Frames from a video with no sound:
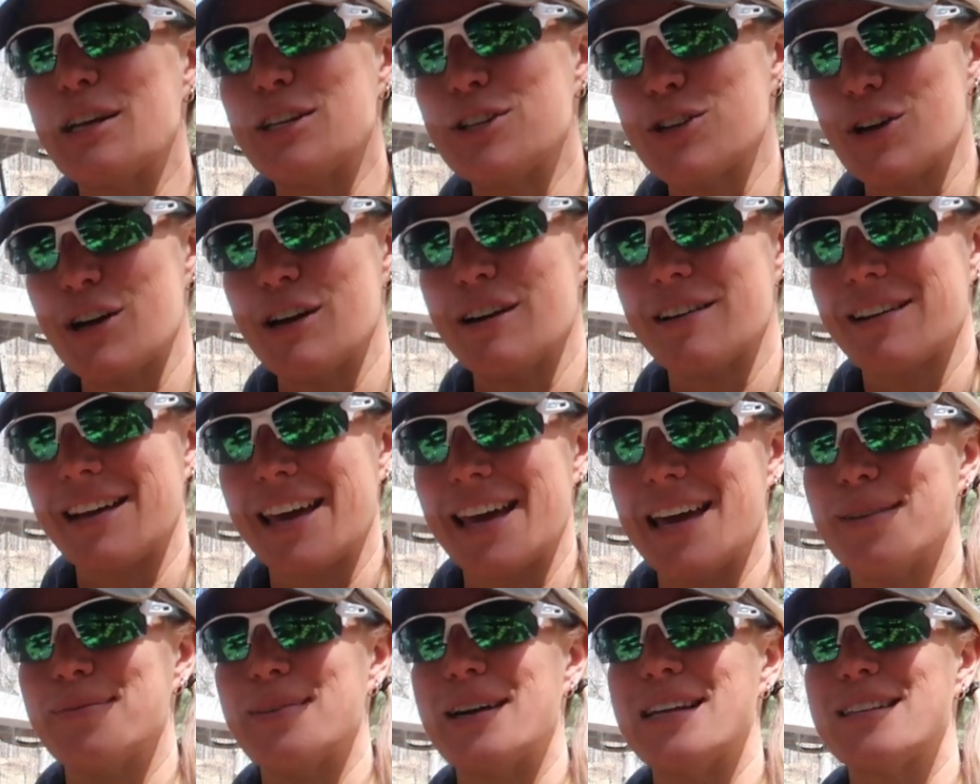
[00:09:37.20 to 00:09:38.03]
my trail
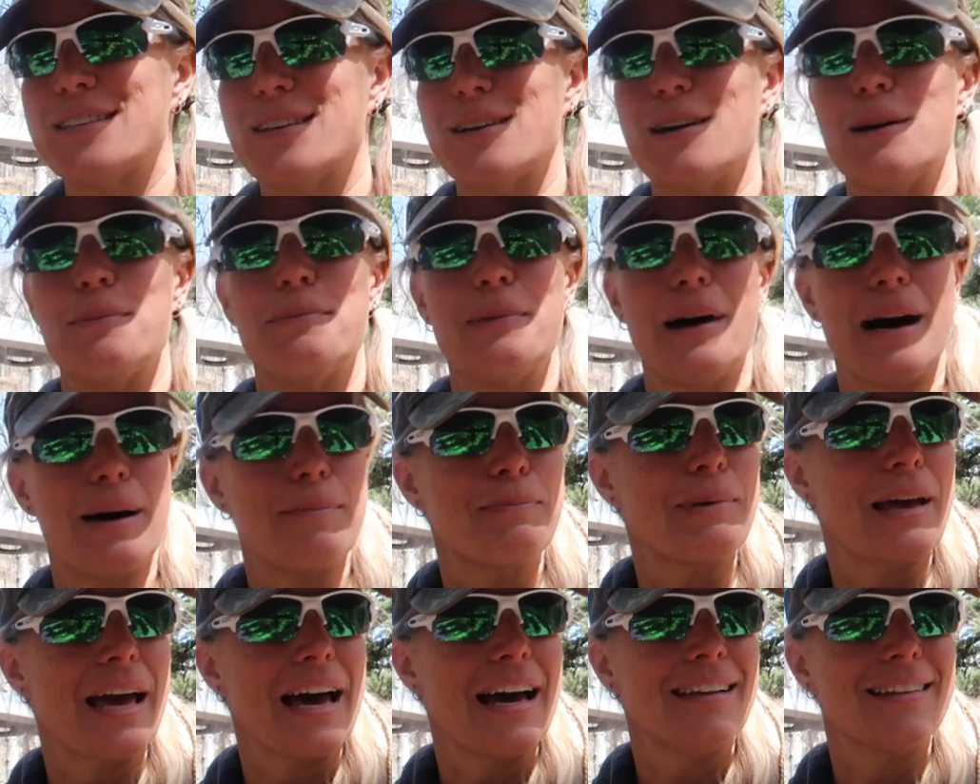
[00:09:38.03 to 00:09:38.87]
cam. I saw a
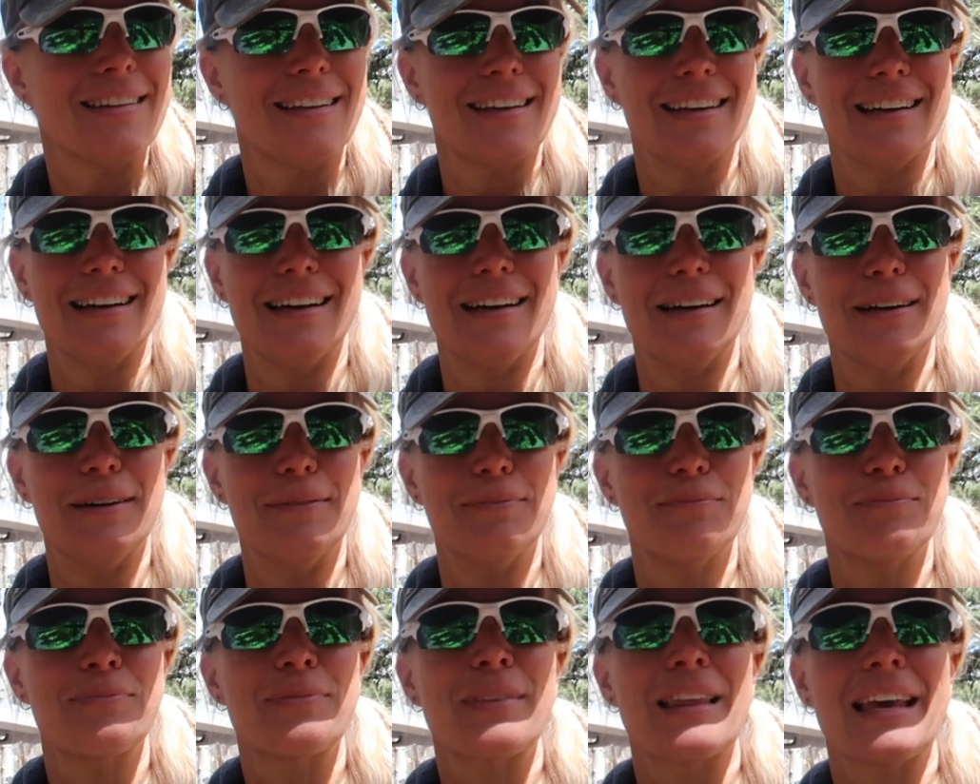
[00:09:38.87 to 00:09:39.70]
bobcat,
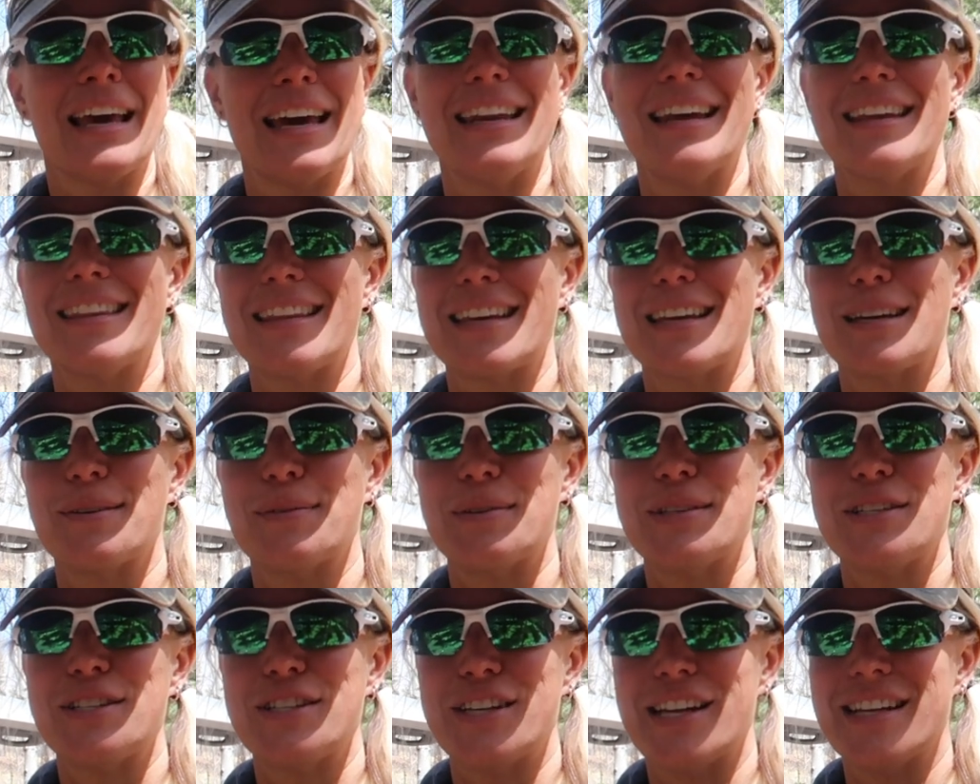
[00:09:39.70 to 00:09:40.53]
and I think it
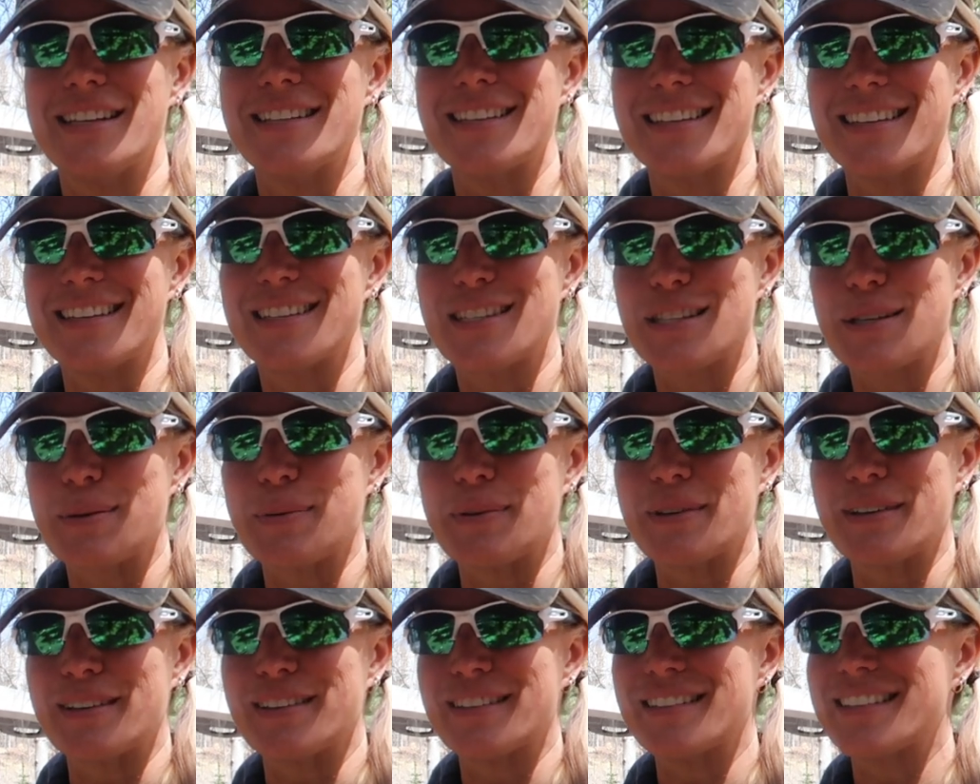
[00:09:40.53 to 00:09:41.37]
was chasing a
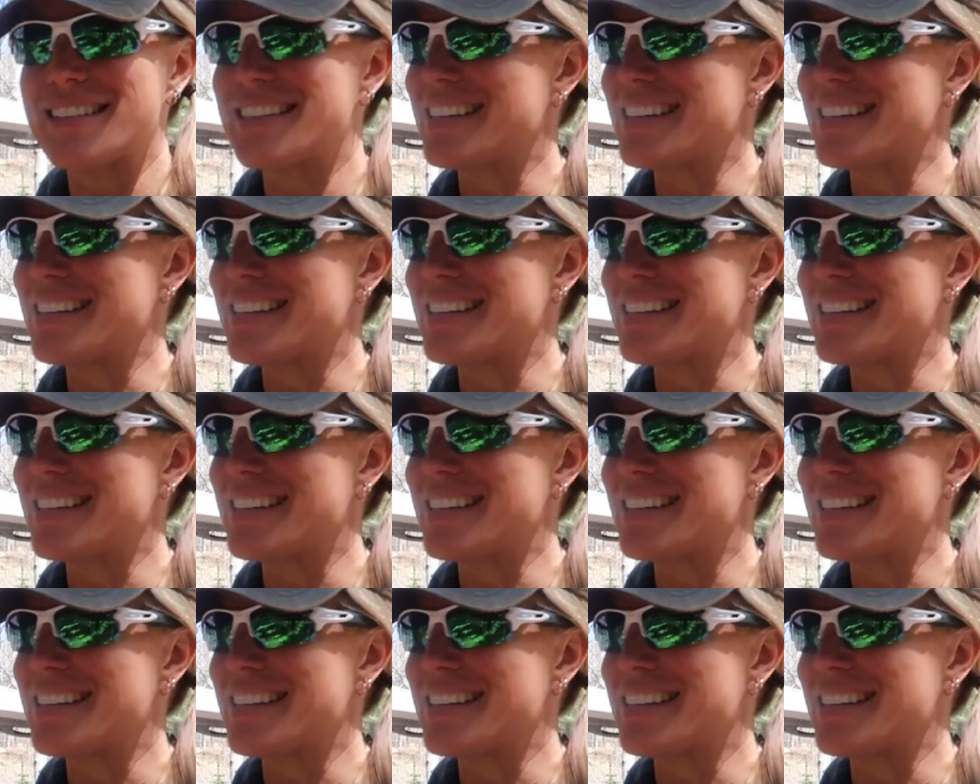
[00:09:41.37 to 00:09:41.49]
squirrel,